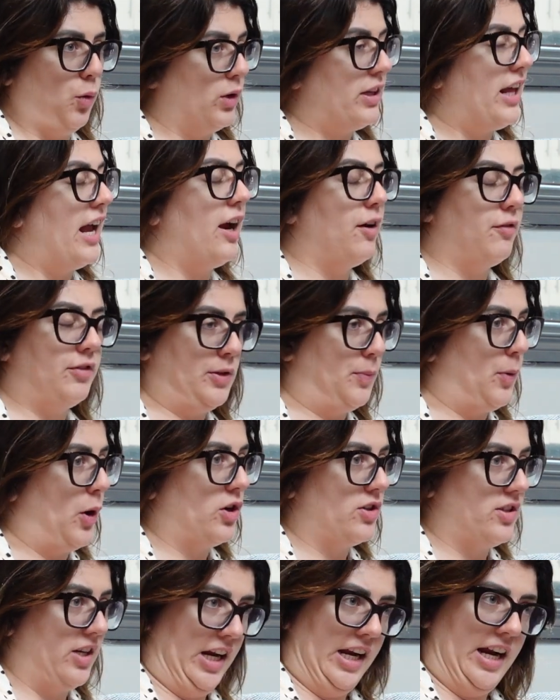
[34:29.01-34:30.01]
were there for the
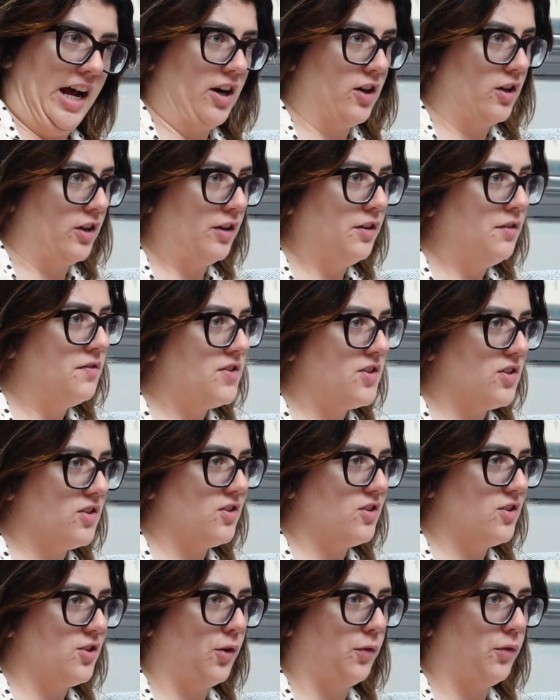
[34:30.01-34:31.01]
personal narratives,
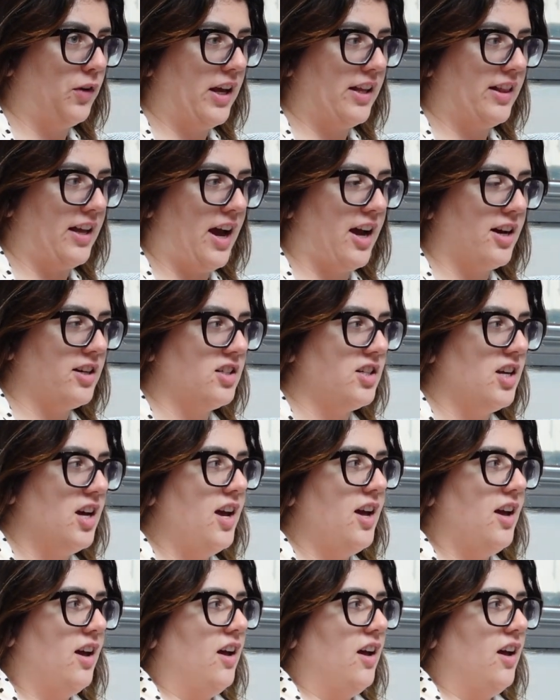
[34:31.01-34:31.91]
stuff like that.